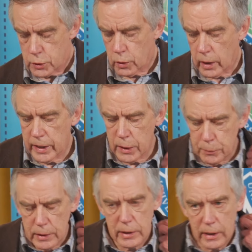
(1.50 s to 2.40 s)
So
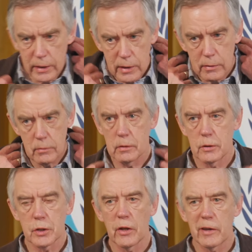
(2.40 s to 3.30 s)
IAPD
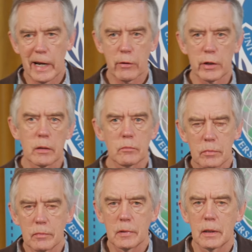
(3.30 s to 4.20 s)
is another
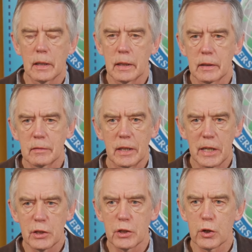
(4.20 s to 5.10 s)
acronym,
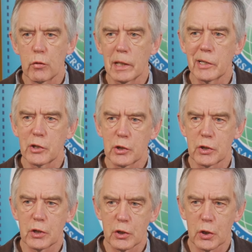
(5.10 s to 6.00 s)

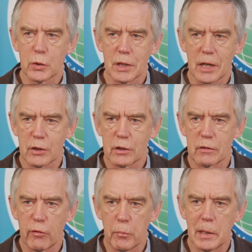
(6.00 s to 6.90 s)
Interreligious
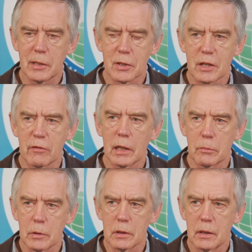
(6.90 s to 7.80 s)
Association for Peace and
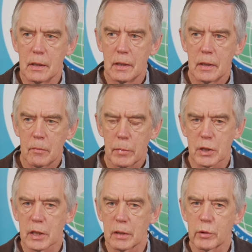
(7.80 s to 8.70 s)
Development,
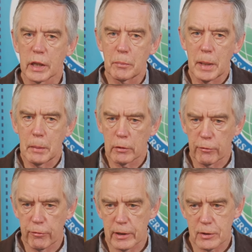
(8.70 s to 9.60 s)
basically bringing people
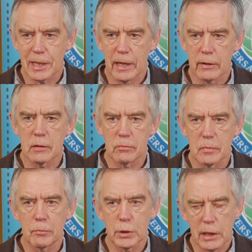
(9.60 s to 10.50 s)
of faith together,
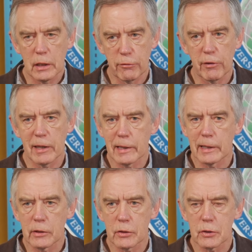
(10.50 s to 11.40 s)
particularly faith
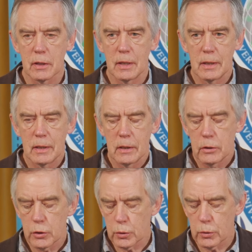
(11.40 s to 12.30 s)
leaders,
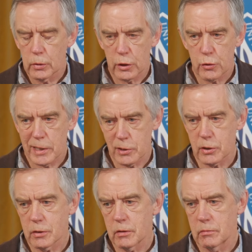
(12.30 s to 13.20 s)
to
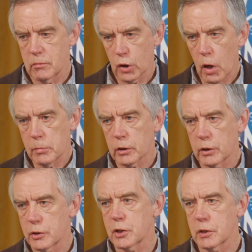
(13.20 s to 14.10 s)
address common
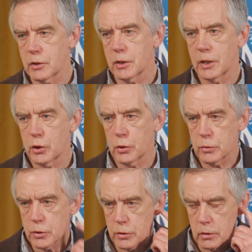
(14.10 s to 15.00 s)
concerns and
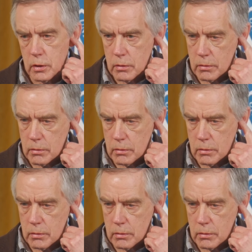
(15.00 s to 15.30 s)
issues